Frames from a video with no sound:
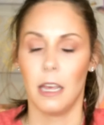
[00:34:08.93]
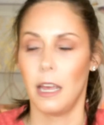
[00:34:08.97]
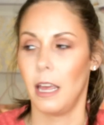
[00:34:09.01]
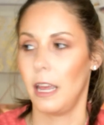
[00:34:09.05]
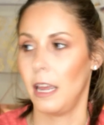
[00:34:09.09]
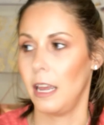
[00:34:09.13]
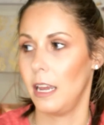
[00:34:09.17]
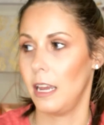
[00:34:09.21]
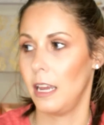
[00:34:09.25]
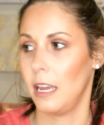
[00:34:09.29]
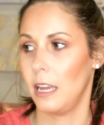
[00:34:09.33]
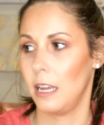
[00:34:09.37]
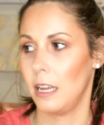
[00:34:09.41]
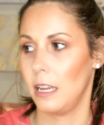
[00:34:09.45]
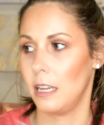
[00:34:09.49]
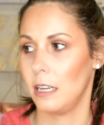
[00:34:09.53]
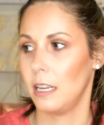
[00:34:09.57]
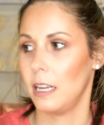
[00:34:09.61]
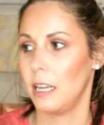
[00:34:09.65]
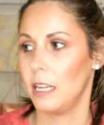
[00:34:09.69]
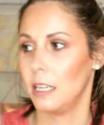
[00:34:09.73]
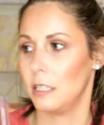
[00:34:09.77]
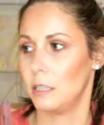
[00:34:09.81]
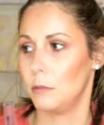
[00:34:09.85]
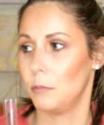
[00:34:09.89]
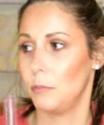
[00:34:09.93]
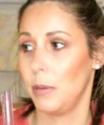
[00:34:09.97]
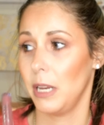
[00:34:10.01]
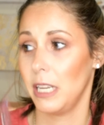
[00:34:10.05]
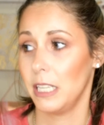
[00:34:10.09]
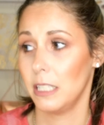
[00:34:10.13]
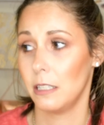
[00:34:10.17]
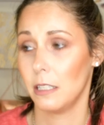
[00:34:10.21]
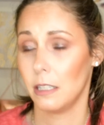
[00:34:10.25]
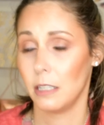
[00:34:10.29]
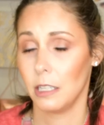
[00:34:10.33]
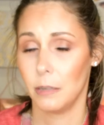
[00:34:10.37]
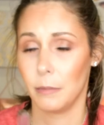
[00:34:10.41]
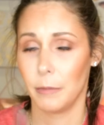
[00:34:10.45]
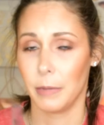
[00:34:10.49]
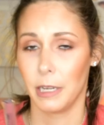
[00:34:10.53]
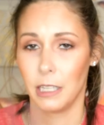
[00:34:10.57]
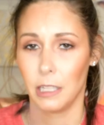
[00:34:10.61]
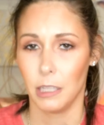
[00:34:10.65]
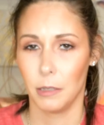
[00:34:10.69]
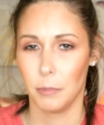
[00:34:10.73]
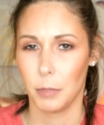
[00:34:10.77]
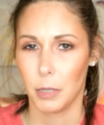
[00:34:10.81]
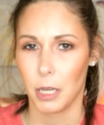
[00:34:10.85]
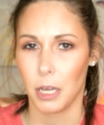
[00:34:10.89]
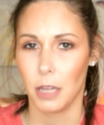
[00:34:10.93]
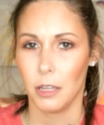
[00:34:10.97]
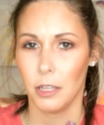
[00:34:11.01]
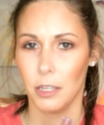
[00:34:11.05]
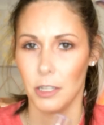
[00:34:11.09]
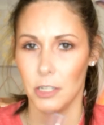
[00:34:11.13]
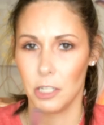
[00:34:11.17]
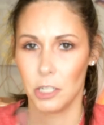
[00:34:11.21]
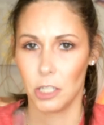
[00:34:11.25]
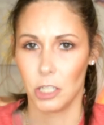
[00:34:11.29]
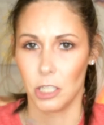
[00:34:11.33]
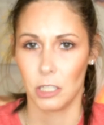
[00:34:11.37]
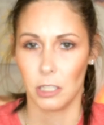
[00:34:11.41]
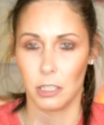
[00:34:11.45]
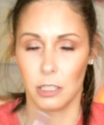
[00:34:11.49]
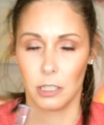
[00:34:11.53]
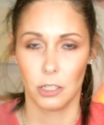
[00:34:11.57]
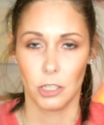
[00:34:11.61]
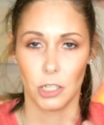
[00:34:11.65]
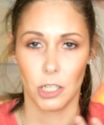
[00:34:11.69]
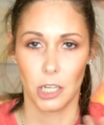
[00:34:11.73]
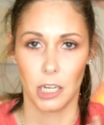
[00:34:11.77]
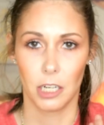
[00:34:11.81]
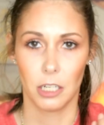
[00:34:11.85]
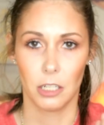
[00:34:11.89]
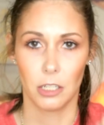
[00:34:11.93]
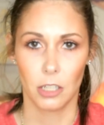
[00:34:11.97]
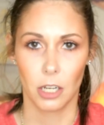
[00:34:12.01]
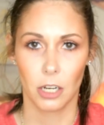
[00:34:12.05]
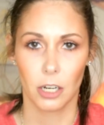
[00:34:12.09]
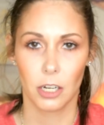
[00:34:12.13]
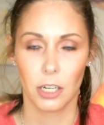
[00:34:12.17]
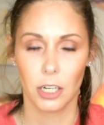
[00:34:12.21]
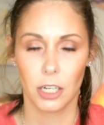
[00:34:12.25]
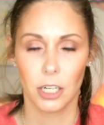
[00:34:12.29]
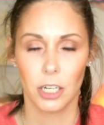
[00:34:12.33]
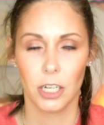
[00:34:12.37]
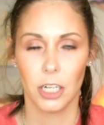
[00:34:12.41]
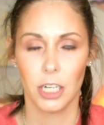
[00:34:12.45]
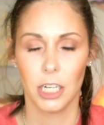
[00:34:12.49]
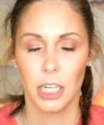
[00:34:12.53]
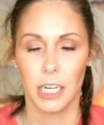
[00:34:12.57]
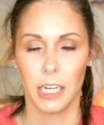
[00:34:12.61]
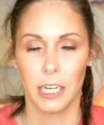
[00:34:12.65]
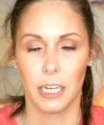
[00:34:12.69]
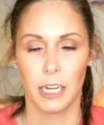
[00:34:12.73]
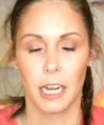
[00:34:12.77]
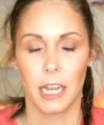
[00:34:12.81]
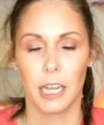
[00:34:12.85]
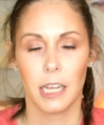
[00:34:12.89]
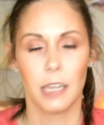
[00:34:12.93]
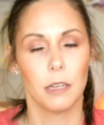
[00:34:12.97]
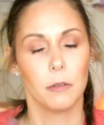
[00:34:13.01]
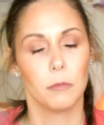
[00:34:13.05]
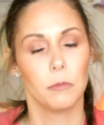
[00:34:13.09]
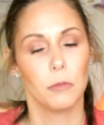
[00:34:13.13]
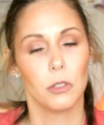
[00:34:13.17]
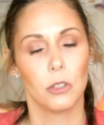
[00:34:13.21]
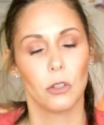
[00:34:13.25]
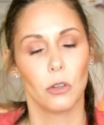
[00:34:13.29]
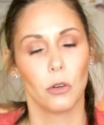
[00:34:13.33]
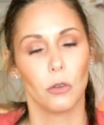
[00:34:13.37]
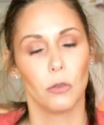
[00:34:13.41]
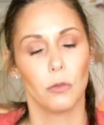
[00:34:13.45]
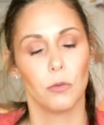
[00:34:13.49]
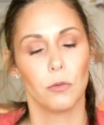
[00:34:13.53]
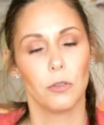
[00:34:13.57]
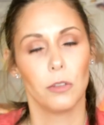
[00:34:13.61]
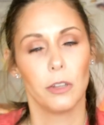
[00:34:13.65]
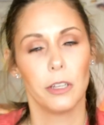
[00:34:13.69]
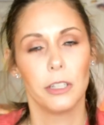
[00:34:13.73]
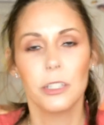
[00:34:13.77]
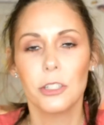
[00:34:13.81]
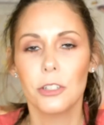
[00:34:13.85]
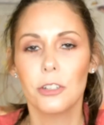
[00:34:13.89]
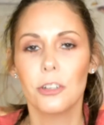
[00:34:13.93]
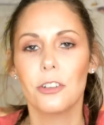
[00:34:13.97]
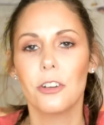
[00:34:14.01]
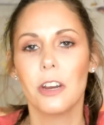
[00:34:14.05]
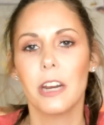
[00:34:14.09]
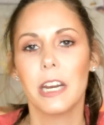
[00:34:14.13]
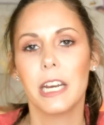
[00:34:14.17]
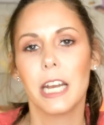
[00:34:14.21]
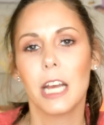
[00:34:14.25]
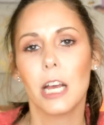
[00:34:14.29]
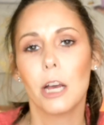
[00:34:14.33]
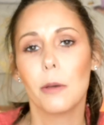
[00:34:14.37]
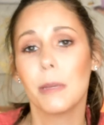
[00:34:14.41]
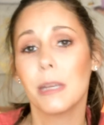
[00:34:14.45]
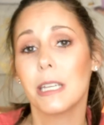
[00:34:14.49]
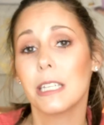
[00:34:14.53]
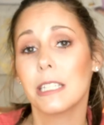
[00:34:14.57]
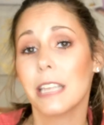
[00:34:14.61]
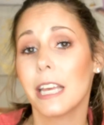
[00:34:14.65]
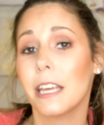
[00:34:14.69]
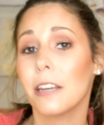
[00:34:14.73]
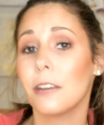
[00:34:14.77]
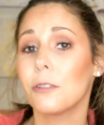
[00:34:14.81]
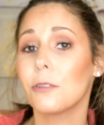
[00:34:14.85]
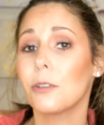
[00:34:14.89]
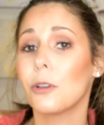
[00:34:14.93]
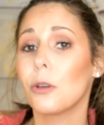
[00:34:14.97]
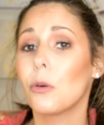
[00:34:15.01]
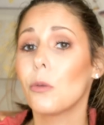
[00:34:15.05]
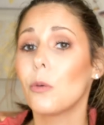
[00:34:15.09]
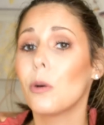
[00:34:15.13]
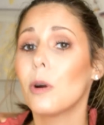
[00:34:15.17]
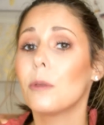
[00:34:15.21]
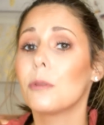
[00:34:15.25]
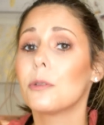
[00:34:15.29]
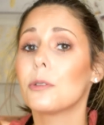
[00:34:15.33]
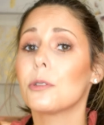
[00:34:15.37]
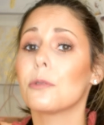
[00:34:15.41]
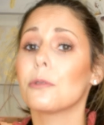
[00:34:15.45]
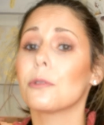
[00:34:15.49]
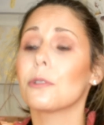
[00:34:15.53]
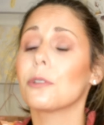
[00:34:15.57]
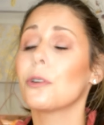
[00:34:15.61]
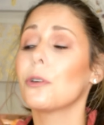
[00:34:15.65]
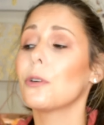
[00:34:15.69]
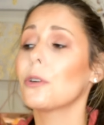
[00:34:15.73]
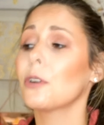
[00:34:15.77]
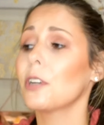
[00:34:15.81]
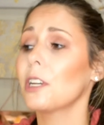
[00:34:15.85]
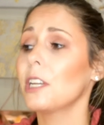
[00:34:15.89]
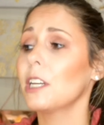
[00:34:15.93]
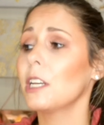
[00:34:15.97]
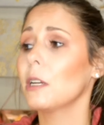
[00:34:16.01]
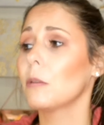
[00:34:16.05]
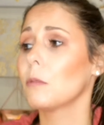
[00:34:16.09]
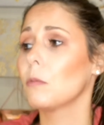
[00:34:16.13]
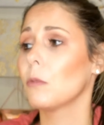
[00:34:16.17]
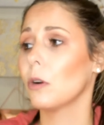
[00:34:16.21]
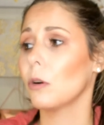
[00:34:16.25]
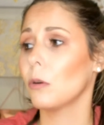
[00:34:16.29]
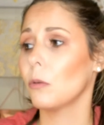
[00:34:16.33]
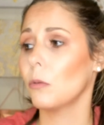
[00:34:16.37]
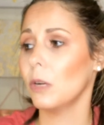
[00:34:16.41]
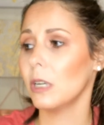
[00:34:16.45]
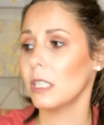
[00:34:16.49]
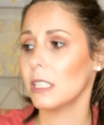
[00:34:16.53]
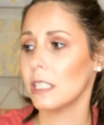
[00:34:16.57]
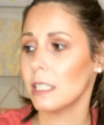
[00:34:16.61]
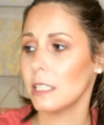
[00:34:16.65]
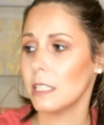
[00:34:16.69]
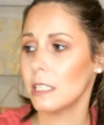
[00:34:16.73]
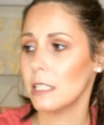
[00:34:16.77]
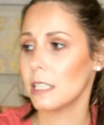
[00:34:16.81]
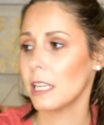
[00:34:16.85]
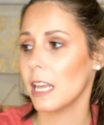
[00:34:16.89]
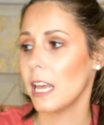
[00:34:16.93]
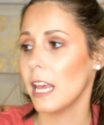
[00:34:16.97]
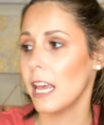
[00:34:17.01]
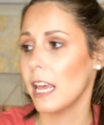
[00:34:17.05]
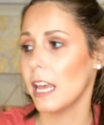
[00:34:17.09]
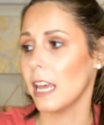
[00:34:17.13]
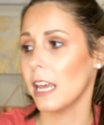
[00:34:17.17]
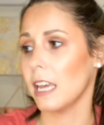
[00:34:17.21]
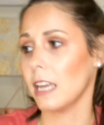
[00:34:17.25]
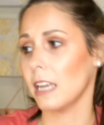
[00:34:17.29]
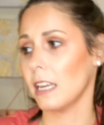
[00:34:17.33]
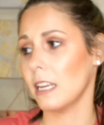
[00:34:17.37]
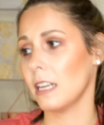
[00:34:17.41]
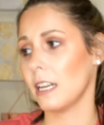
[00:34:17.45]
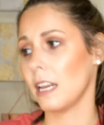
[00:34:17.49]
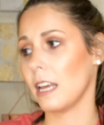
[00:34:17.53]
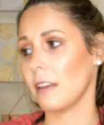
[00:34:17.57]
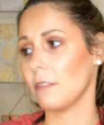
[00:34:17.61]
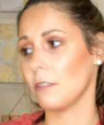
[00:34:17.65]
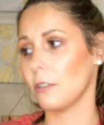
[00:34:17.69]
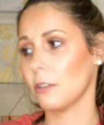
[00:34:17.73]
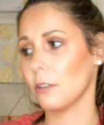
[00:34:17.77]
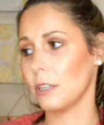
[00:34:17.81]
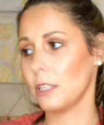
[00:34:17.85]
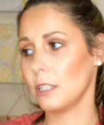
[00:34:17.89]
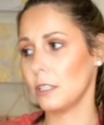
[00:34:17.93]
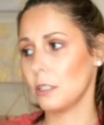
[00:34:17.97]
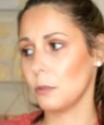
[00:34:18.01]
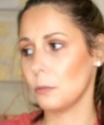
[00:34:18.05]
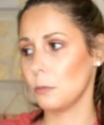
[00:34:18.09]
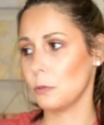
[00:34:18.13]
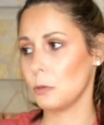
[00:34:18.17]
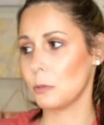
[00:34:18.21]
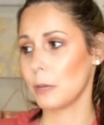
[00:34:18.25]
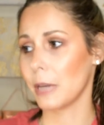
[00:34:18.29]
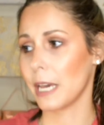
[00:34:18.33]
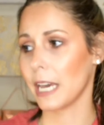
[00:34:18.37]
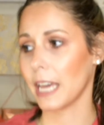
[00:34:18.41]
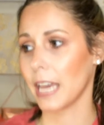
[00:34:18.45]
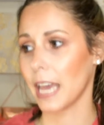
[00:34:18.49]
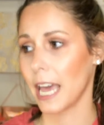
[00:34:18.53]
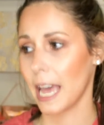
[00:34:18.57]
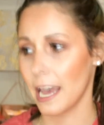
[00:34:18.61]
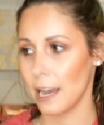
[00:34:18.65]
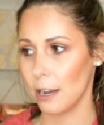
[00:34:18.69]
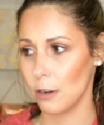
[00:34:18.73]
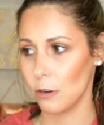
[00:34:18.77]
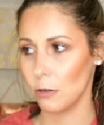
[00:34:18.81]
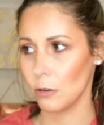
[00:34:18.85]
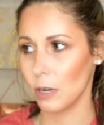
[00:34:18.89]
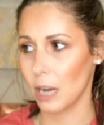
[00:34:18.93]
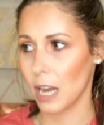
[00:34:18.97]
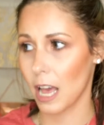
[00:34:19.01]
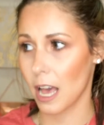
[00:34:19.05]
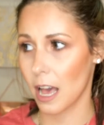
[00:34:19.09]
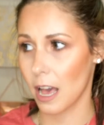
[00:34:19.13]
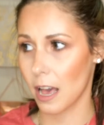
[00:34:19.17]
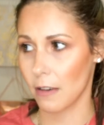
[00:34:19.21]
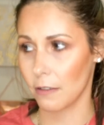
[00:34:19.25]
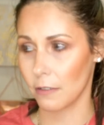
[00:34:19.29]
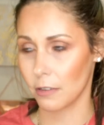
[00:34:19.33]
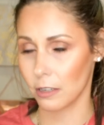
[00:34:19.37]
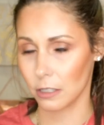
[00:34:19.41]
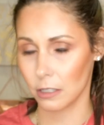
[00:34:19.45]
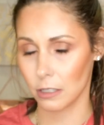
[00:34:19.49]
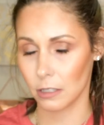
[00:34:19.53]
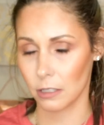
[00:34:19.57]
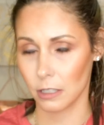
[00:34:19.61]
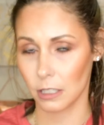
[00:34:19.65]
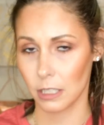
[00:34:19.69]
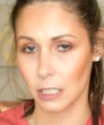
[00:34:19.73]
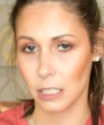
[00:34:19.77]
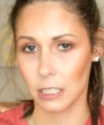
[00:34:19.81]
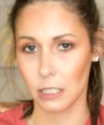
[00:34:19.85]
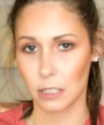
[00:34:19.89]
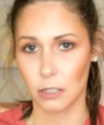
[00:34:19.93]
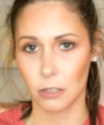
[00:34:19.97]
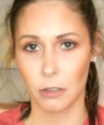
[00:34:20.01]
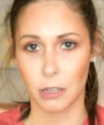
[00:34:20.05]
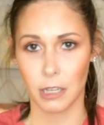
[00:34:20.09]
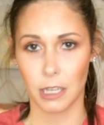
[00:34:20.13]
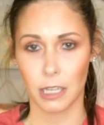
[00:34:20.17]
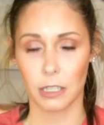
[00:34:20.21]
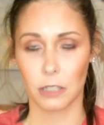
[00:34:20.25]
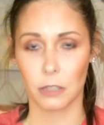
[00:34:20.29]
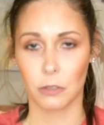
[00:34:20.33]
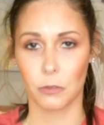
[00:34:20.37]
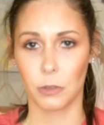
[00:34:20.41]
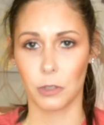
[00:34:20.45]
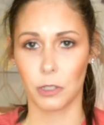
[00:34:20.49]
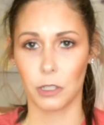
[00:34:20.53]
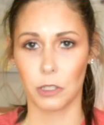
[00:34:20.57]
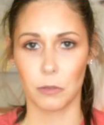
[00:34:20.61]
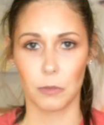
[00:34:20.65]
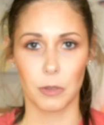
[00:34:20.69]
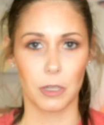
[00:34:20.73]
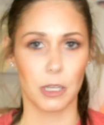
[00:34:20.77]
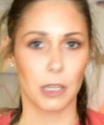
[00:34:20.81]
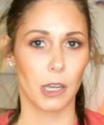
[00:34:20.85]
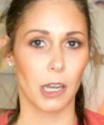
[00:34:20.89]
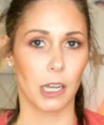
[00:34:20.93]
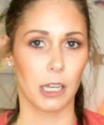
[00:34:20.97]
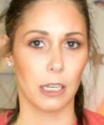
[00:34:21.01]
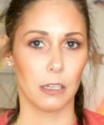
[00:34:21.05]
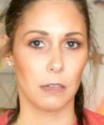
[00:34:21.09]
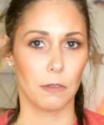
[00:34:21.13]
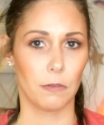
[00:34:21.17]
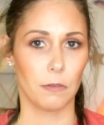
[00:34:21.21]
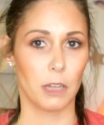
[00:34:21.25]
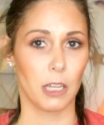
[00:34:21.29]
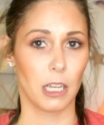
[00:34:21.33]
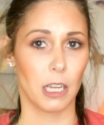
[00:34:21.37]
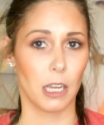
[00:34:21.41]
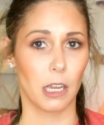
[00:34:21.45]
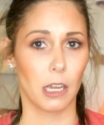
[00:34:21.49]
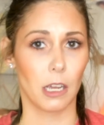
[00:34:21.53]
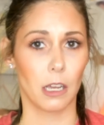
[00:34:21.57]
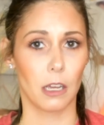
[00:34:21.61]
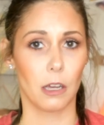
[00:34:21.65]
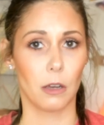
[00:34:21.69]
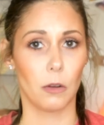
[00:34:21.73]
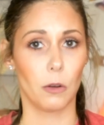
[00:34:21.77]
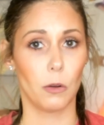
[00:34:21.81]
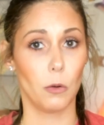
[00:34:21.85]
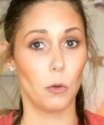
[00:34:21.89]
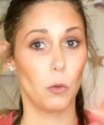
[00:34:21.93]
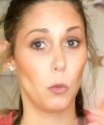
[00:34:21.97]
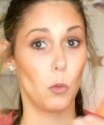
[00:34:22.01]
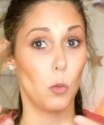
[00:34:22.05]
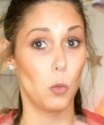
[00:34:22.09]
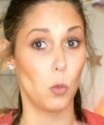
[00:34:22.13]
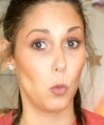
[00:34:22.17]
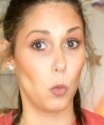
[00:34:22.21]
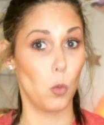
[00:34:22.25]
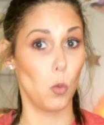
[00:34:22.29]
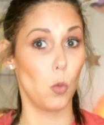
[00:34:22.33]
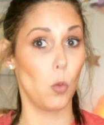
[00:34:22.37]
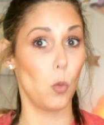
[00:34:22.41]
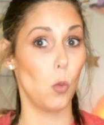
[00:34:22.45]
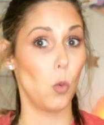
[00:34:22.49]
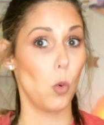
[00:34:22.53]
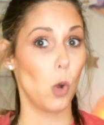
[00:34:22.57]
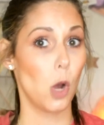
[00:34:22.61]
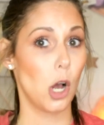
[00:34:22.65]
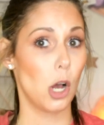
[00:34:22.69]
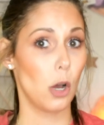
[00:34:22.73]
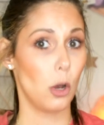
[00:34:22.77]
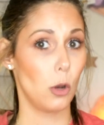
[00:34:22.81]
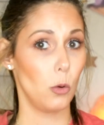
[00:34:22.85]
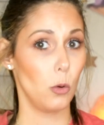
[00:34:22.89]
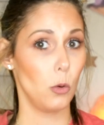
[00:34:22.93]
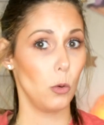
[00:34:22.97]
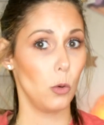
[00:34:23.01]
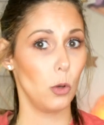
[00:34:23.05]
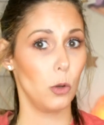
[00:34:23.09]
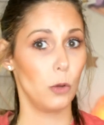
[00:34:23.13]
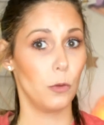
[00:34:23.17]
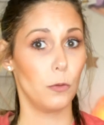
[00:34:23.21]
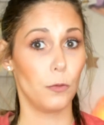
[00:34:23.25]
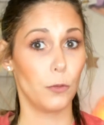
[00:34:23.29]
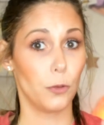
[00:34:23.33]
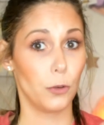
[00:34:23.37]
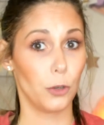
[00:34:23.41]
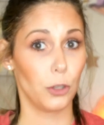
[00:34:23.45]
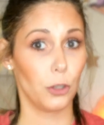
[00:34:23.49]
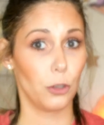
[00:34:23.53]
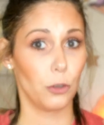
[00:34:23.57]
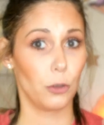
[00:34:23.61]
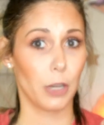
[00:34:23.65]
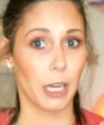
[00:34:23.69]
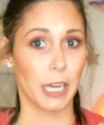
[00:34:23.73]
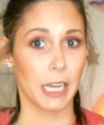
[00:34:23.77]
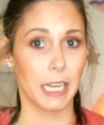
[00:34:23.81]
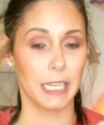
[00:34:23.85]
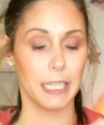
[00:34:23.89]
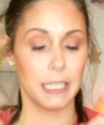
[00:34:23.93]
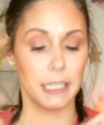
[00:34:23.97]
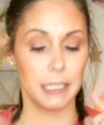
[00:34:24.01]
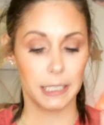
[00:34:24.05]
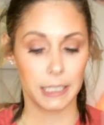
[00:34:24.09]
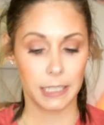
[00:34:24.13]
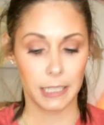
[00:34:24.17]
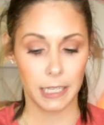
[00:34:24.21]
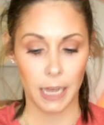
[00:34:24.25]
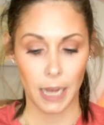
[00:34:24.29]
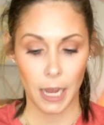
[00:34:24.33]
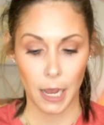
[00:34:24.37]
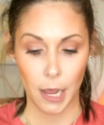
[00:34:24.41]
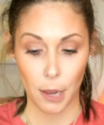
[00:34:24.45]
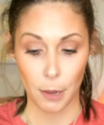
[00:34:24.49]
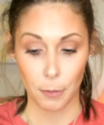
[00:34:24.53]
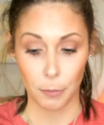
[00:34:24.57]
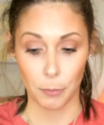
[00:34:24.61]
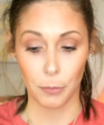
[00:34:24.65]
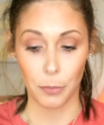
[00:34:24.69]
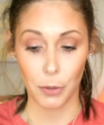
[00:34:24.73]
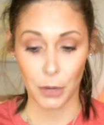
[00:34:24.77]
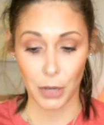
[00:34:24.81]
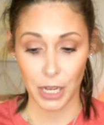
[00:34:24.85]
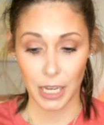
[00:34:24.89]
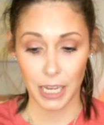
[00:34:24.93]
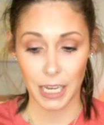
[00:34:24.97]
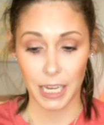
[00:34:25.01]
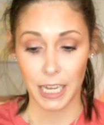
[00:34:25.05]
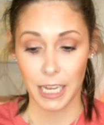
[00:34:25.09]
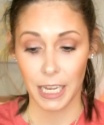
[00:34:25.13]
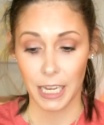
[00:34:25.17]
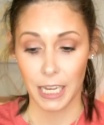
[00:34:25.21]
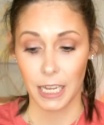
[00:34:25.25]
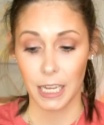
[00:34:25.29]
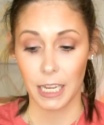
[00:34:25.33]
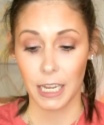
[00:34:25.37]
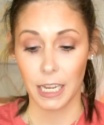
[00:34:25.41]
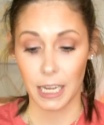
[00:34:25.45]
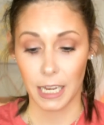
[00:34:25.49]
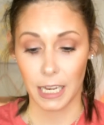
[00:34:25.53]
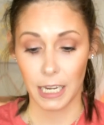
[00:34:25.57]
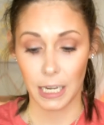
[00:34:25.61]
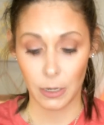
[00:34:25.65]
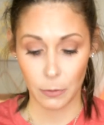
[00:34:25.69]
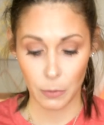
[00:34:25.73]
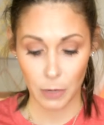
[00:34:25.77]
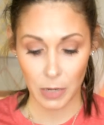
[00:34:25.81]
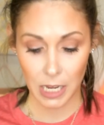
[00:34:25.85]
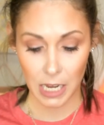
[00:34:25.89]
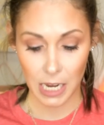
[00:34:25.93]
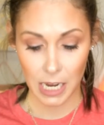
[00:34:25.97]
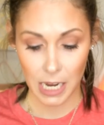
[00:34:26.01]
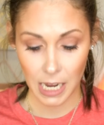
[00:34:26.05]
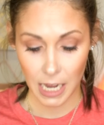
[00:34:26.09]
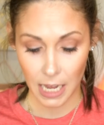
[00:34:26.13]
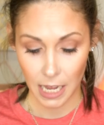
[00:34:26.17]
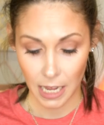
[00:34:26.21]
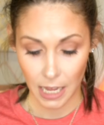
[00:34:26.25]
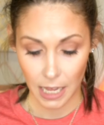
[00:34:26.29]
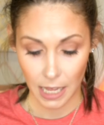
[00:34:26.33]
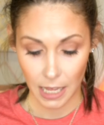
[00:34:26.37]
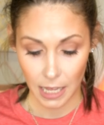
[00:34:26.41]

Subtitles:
and it's basically my lip color, just a shade darker, and I am so flustered right now because I don't know what was recorded and what wasn't, and I've already zoomed back out, obviously, so that's going to be kind of like a whoa for you guys. But anyway,